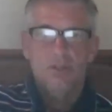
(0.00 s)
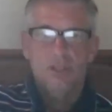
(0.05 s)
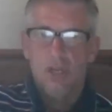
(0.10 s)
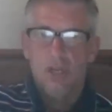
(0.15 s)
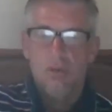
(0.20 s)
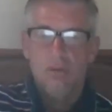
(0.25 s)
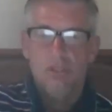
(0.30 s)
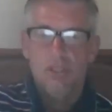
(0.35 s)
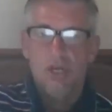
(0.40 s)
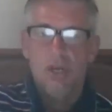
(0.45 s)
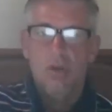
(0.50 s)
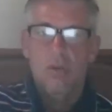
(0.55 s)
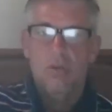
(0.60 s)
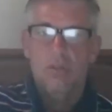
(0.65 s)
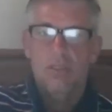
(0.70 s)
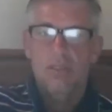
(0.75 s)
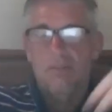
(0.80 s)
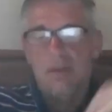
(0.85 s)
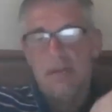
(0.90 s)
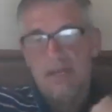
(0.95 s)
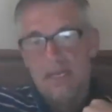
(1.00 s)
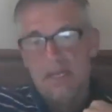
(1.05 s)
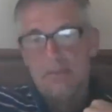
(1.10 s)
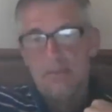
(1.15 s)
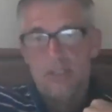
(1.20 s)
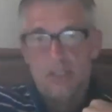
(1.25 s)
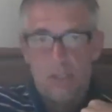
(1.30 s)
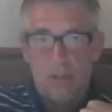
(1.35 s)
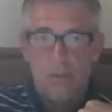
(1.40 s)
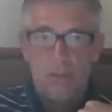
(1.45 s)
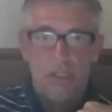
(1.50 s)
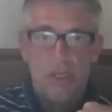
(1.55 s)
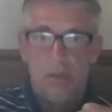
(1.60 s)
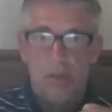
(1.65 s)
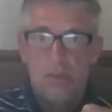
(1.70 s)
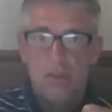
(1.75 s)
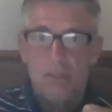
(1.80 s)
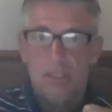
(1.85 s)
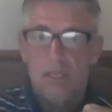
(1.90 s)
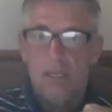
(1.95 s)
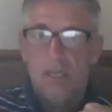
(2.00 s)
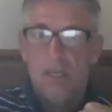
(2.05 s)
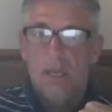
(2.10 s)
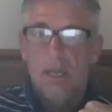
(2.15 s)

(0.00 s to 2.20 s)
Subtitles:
Joe Jones, and my name's Joe Jones.